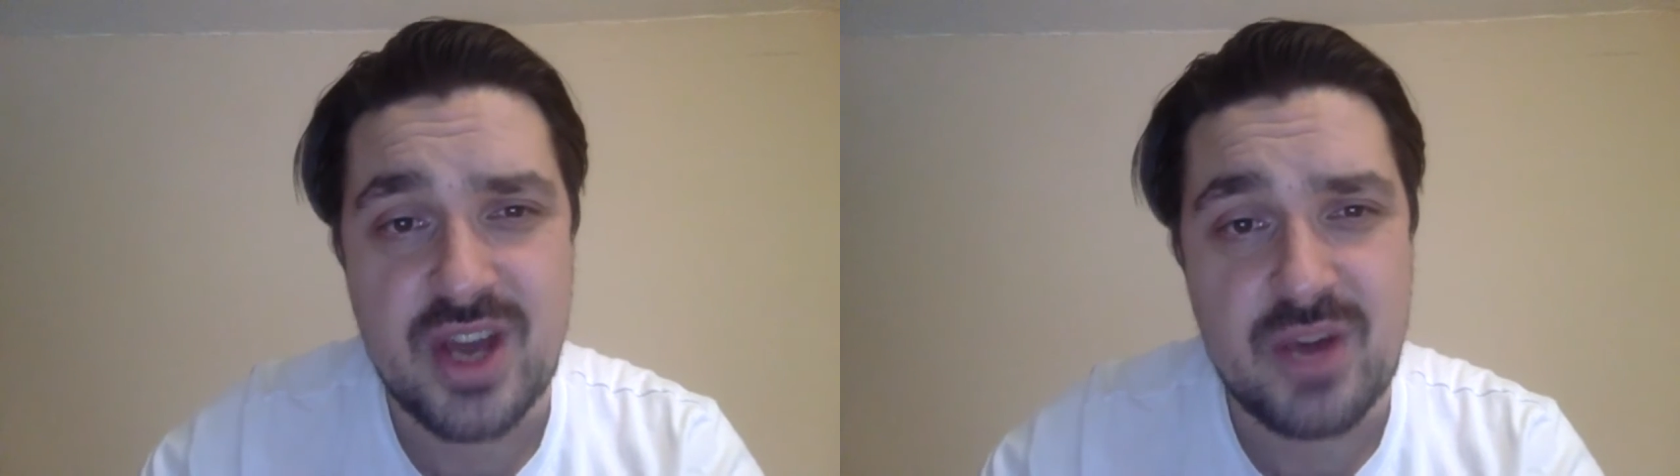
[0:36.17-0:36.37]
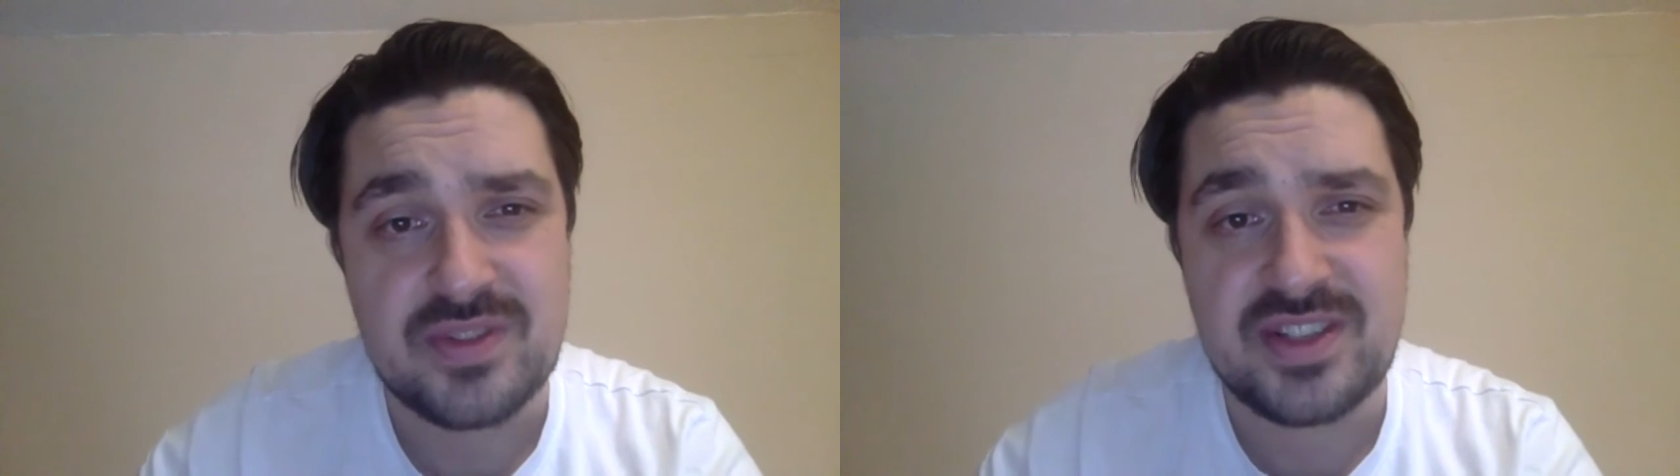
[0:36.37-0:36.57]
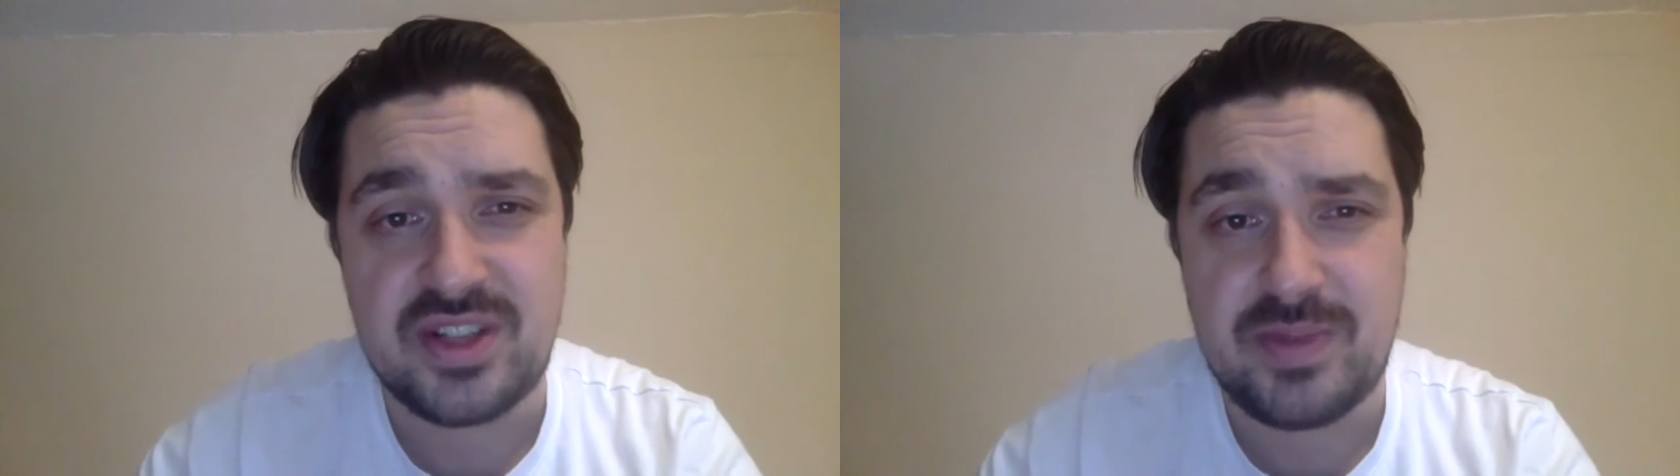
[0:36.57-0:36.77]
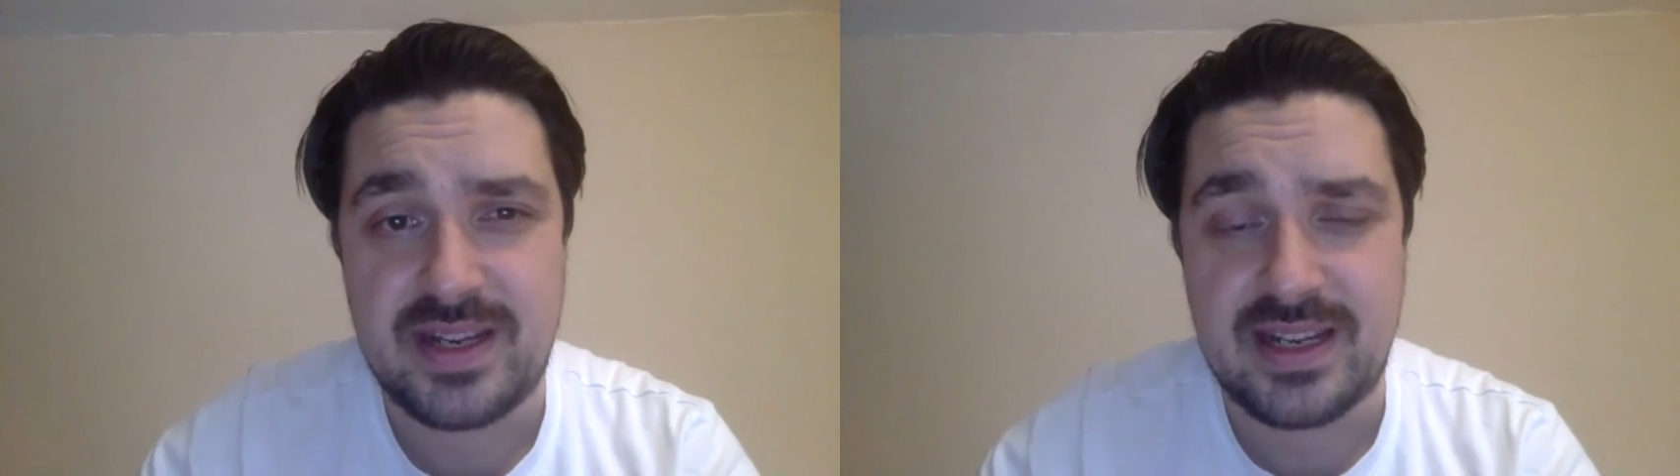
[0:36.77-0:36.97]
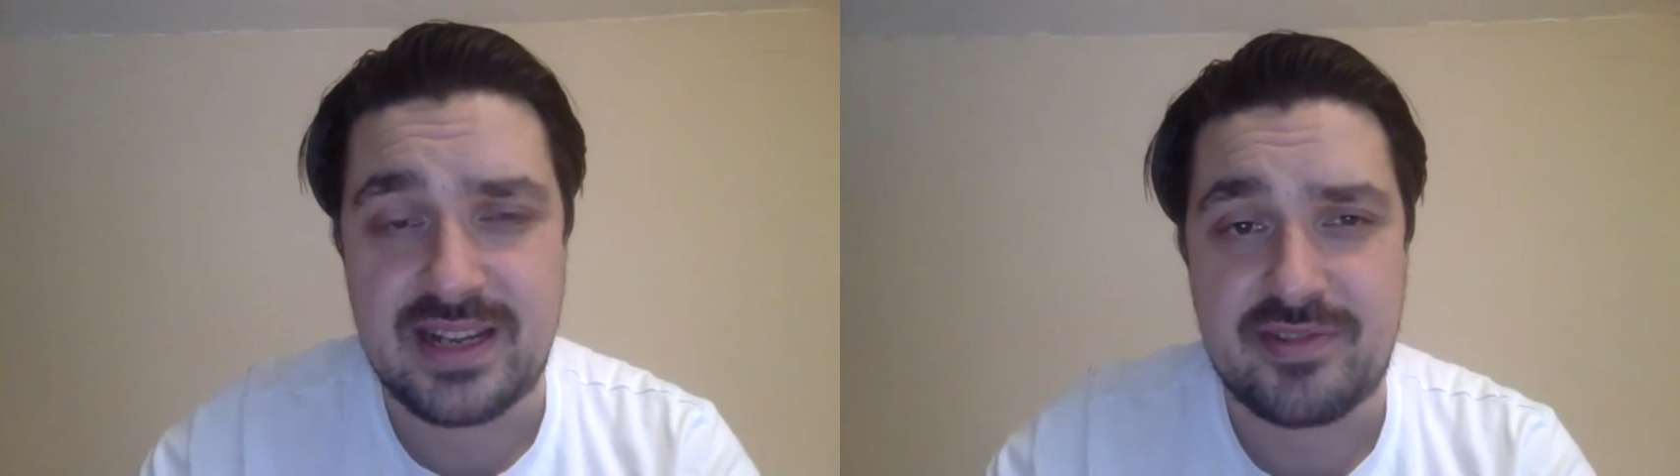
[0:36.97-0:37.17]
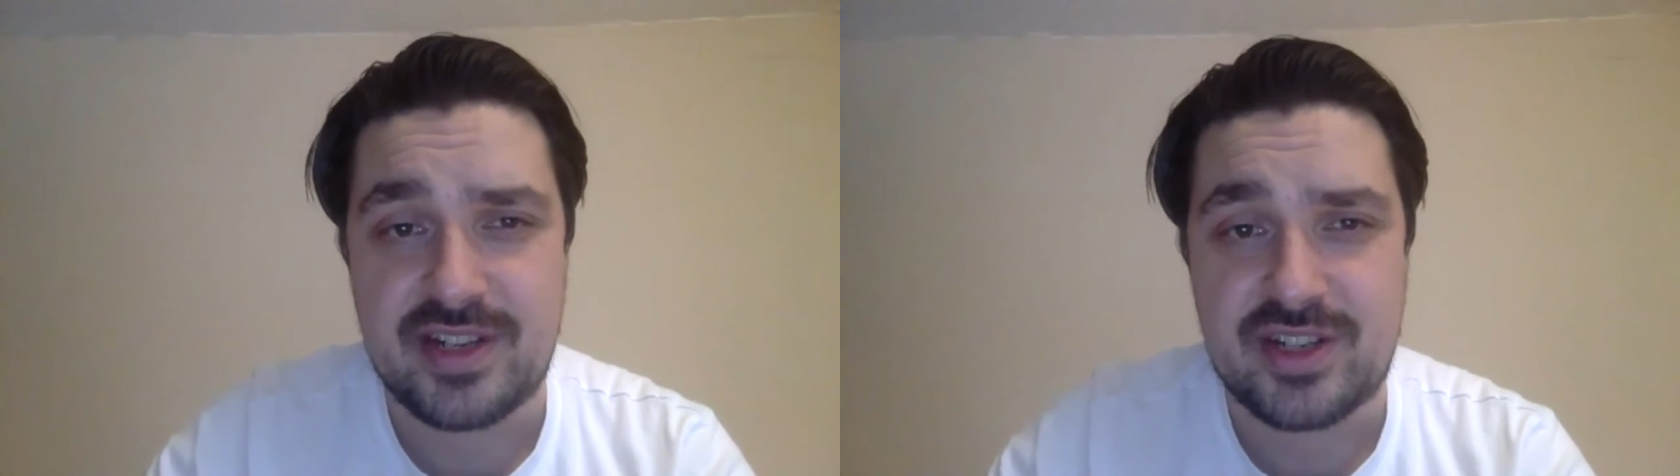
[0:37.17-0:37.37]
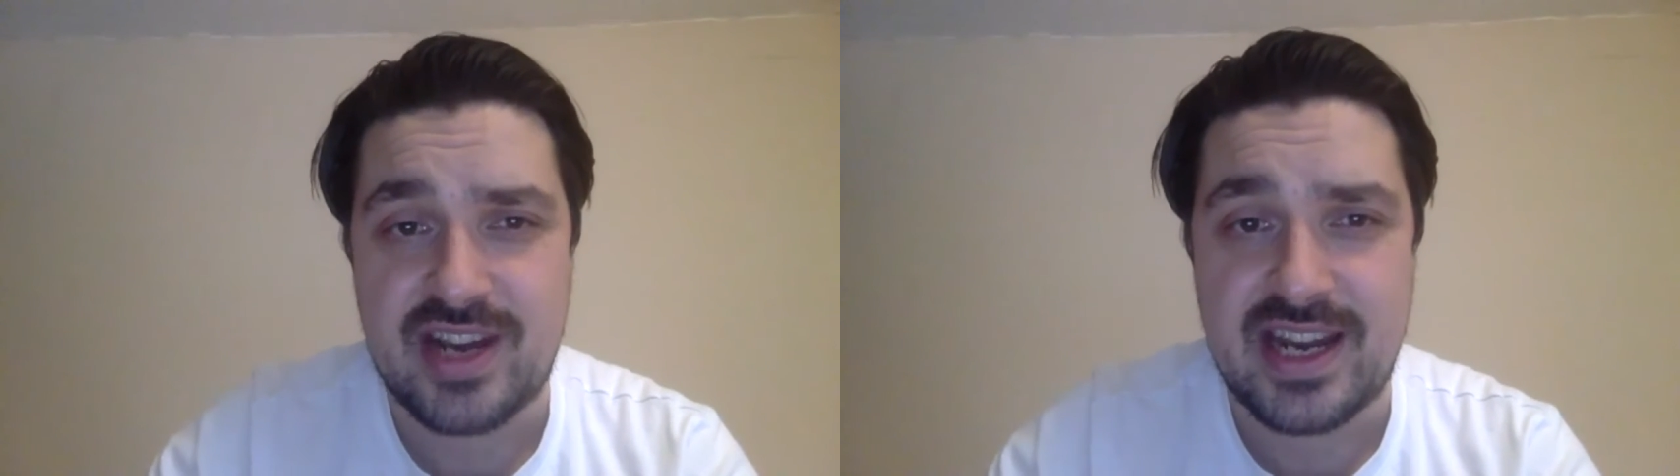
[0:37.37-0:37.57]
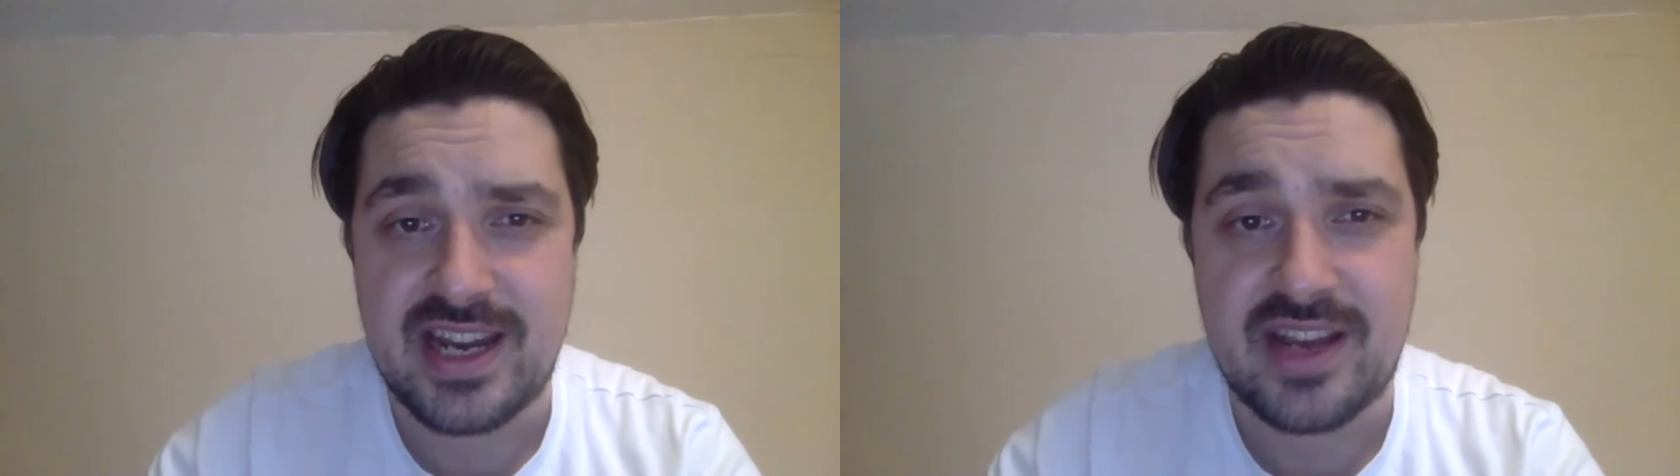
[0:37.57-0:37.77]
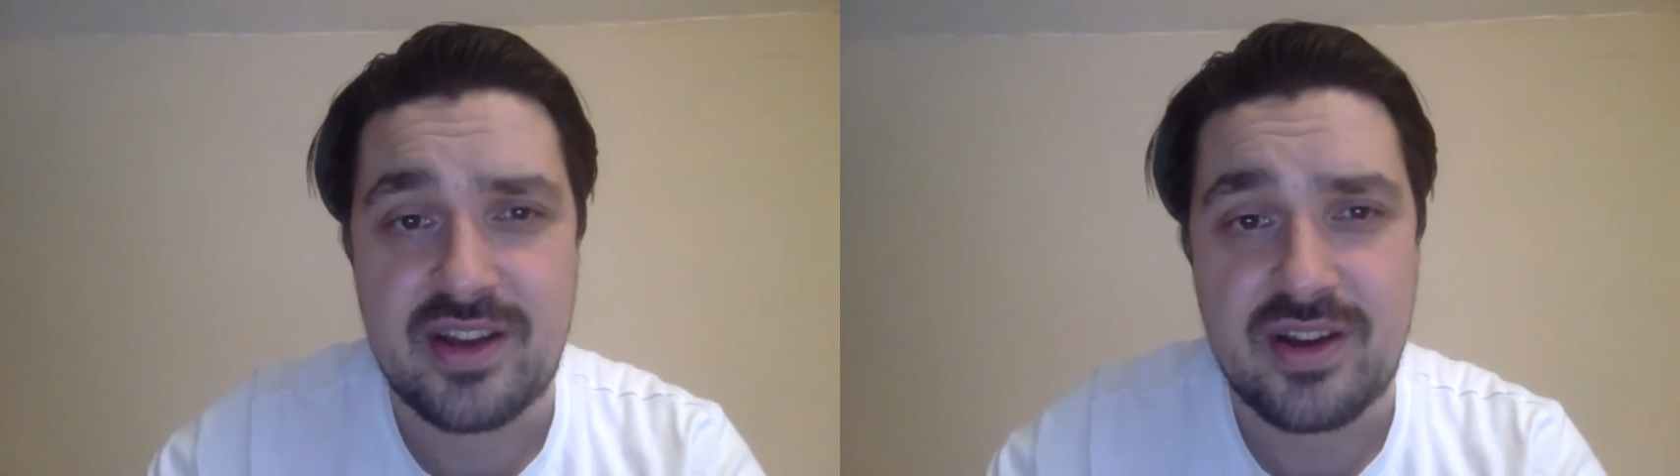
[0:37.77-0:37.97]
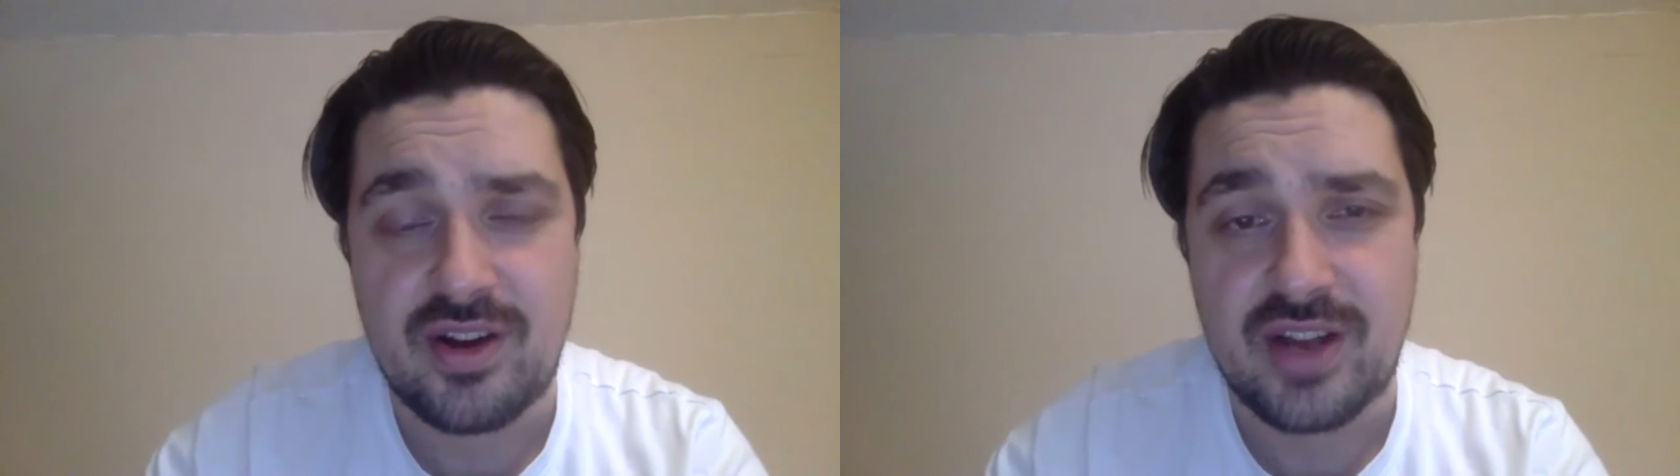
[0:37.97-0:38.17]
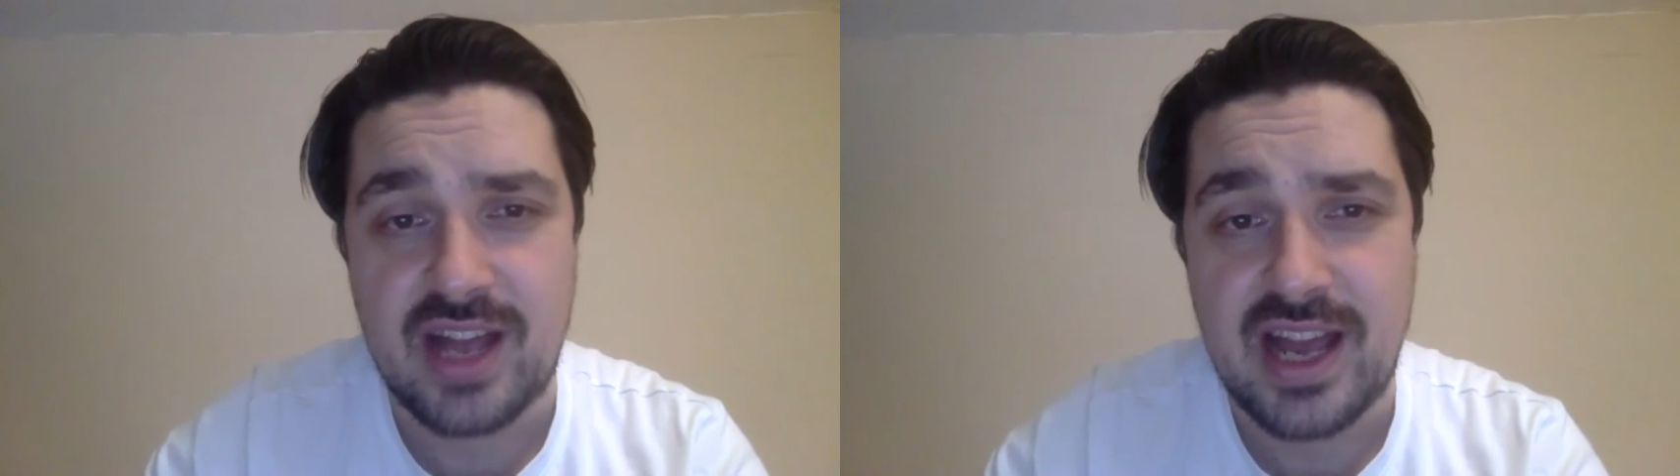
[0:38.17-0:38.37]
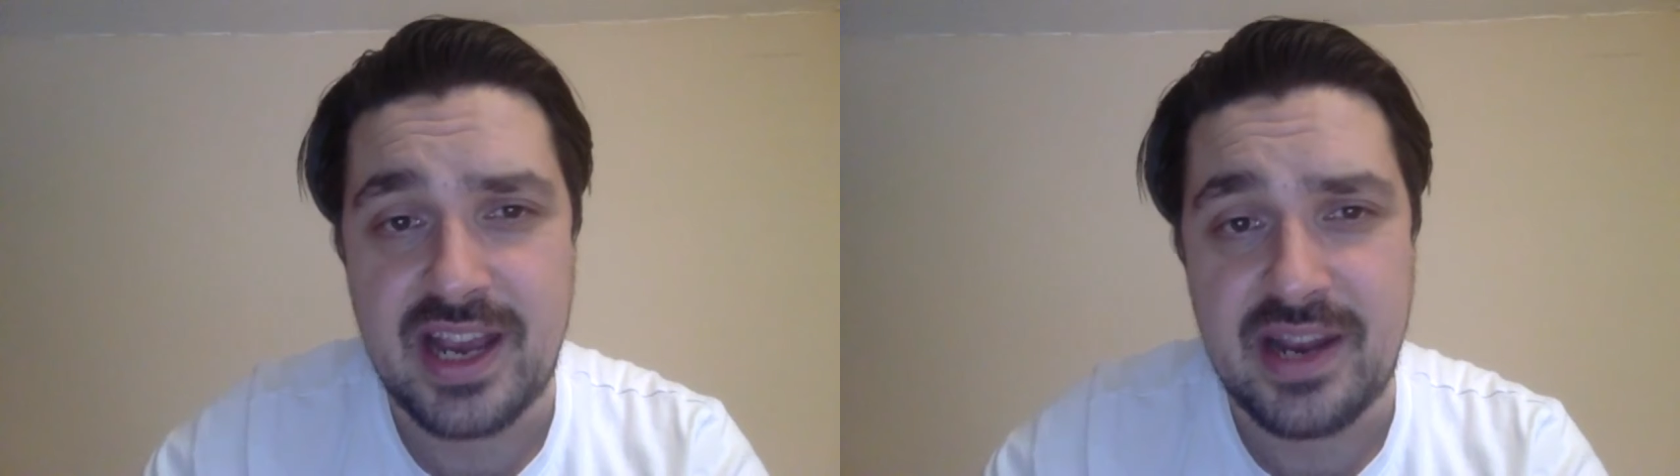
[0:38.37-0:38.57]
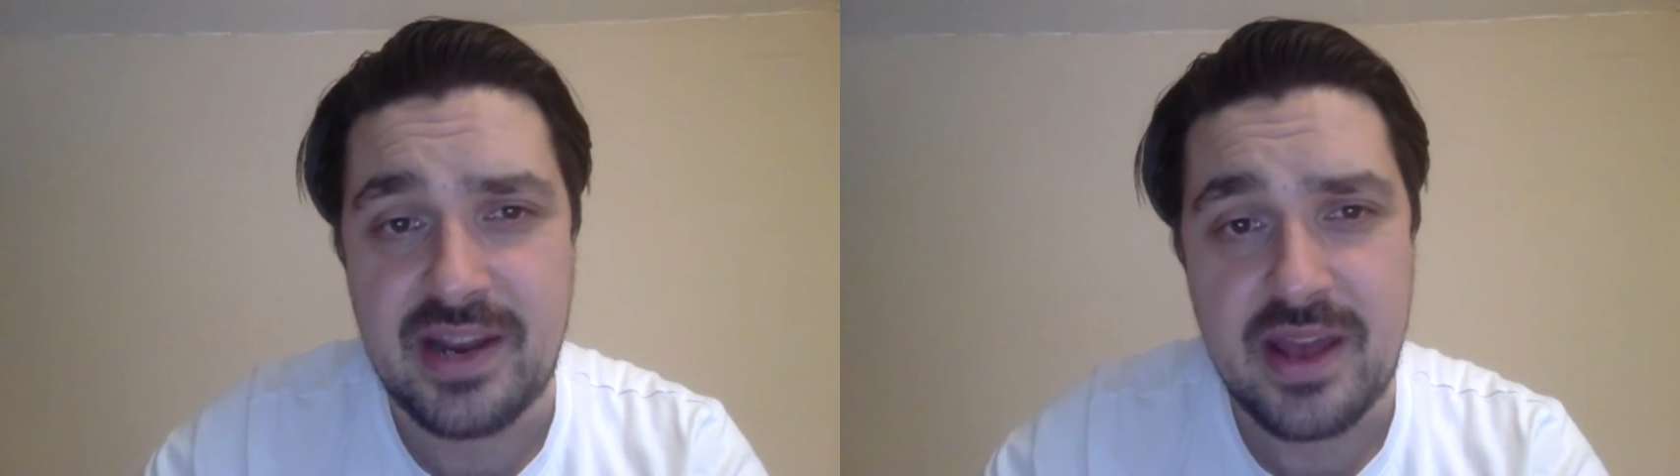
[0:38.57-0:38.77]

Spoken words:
we've still been delivering training online.